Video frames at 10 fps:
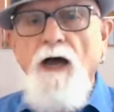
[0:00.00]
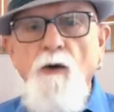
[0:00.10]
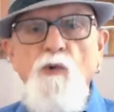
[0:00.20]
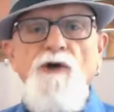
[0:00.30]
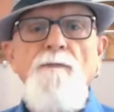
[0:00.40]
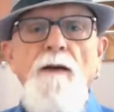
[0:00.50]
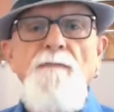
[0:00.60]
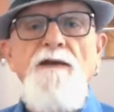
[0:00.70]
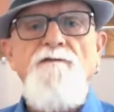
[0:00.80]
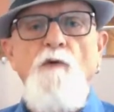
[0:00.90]
A word about
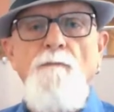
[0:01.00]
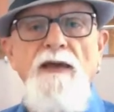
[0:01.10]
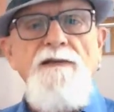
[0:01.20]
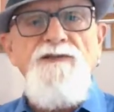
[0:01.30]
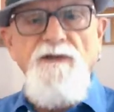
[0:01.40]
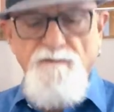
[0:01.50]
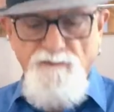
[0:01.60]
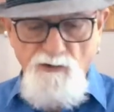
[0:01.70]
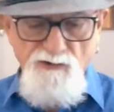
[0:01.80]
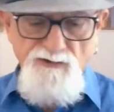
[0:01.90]
metaphor medicine
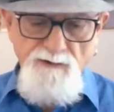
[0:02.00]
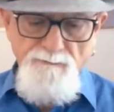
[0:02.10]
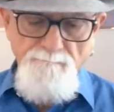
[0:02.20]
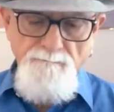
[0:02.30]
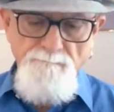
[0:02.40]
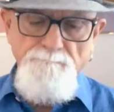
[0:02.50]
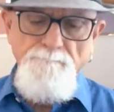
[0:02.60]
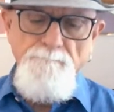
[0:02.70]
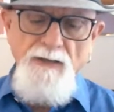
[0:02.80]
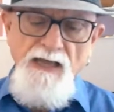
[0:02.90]
first.
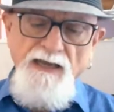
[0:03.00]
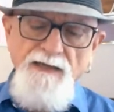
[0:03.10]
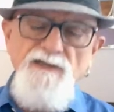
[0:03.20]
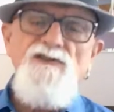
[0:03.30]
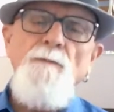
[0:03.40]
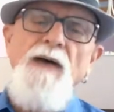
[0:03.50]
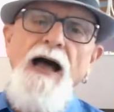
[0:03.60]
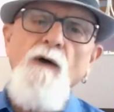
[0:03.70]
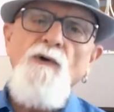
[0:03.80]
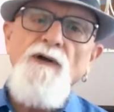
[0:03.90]
It is the
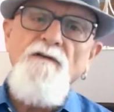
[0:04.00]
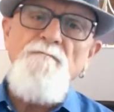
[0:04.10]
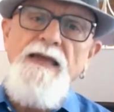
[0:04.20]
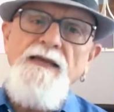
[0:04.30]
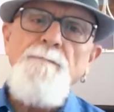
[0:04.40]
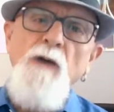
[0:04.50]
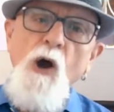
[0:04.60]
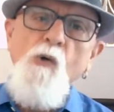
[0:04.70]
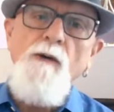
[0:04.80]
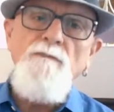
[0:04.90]
power of making
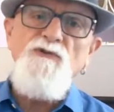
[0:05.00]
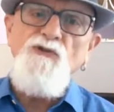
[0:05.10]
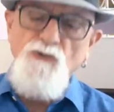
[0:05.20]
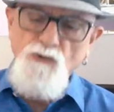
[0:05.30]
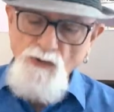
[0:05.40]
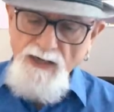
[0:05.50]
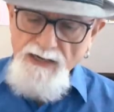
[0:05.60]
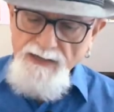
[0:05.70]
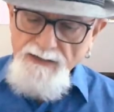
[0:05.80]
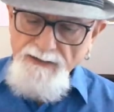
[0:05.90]
poems to
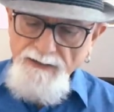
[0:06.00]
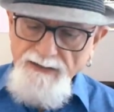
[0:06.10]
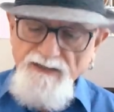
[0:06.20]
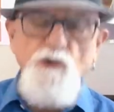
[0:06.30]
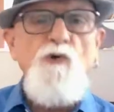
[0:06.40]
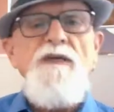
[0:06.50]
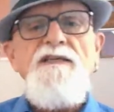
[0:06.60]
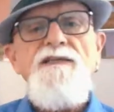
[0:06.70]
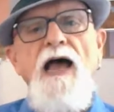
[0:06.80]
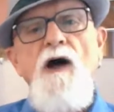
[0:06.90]

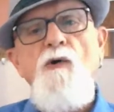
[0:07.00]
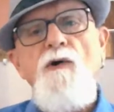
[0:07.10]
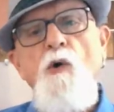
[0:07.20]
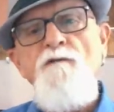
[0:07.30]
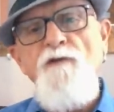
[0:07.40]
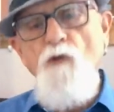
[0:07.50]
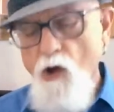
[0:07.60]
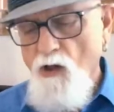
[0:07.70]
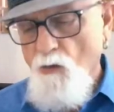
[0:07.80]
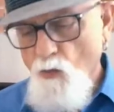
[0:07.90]
increase our
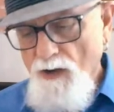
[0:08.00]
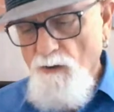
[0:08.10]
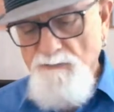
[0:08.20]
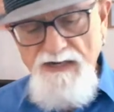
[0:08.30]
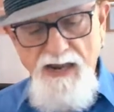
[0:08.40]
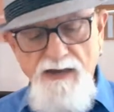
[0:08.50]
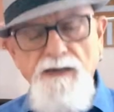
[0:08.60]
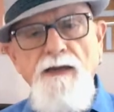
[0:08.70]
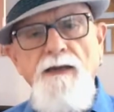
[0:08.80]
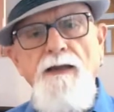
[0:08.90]
overall well-being.